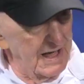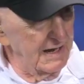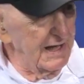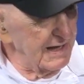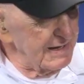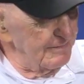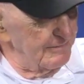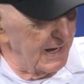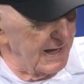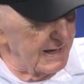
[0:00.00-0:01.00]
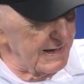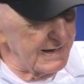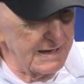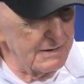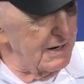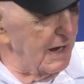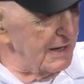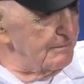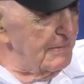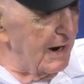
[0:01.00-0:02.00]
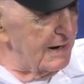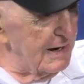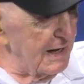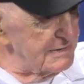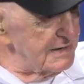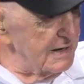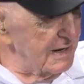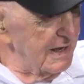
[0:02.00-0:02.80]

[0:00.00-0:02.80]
I got life marriage license.